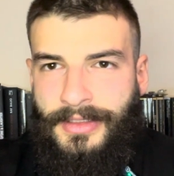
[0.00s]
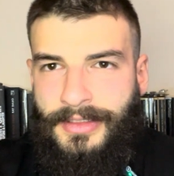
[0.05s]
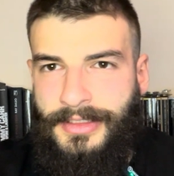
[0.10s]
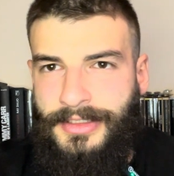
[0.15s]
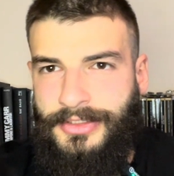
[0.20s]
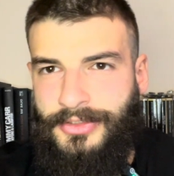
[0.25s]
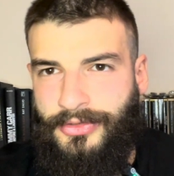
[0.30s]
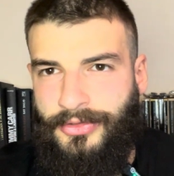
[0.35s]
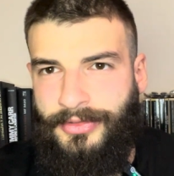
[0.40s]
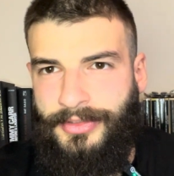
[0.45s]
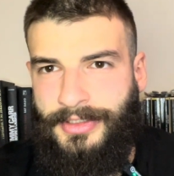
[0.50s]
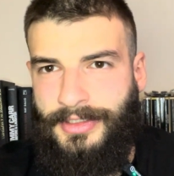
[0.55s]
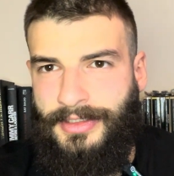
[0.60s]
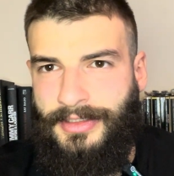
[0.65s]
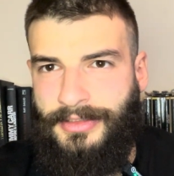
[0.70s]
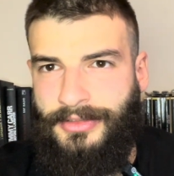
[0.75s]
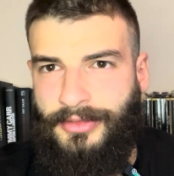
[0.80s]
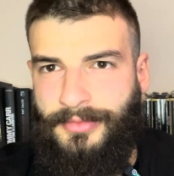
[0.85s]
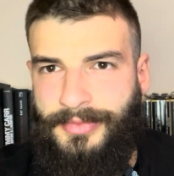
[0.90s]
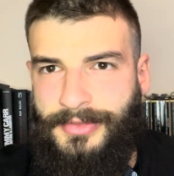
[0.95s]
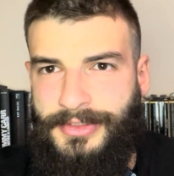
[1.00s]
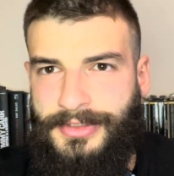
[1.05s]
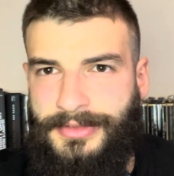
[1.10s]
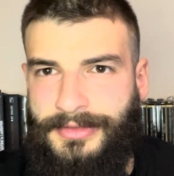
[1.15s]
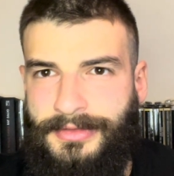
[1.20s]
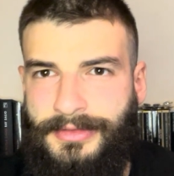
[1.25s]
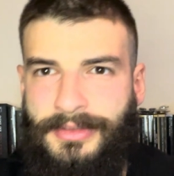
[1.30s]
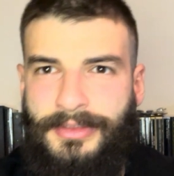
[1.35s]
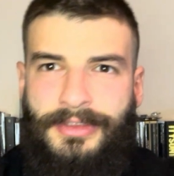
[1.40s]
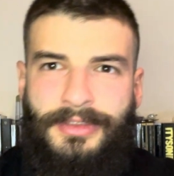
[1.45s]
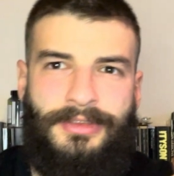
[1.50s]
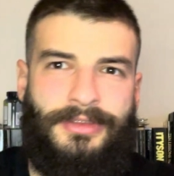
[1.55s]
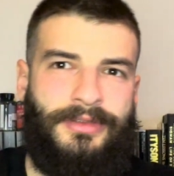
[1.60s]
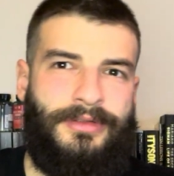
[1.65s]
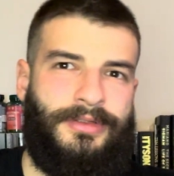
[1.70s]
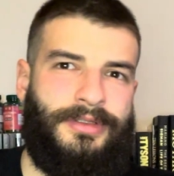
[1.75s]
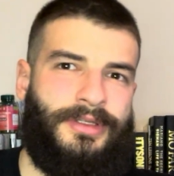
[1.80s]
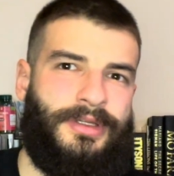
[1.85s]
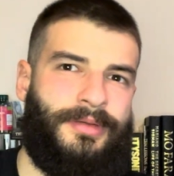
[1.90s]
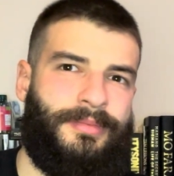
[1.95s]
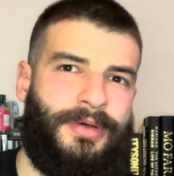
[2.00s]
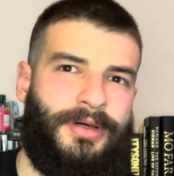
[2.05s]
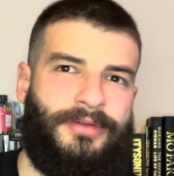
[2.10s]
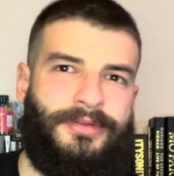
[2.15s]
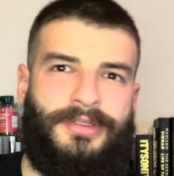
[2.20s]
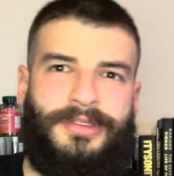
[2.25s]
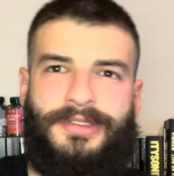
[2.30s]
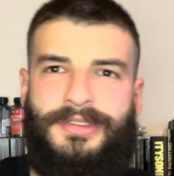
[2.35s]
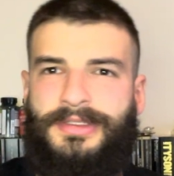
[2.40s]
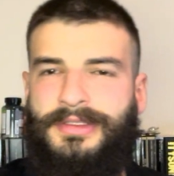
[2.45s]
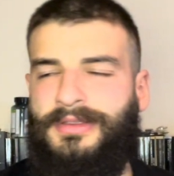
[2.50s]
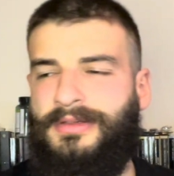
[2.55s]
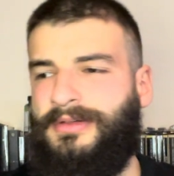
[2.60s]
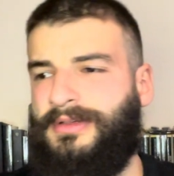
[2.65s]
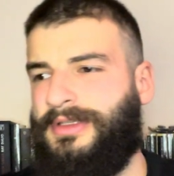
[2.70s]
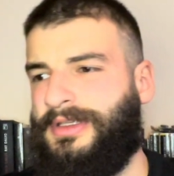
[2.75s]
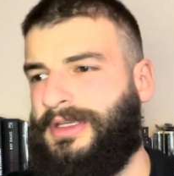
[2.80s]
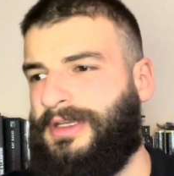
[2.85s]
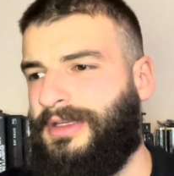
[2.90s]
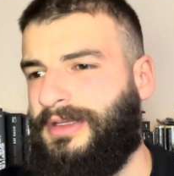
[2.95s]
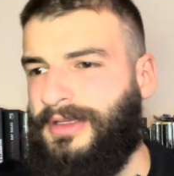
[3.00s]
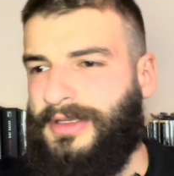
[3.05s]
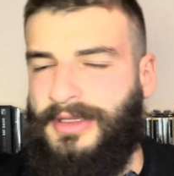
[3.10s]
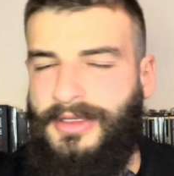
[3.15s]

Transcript: an option. I don't care about this. I don't care.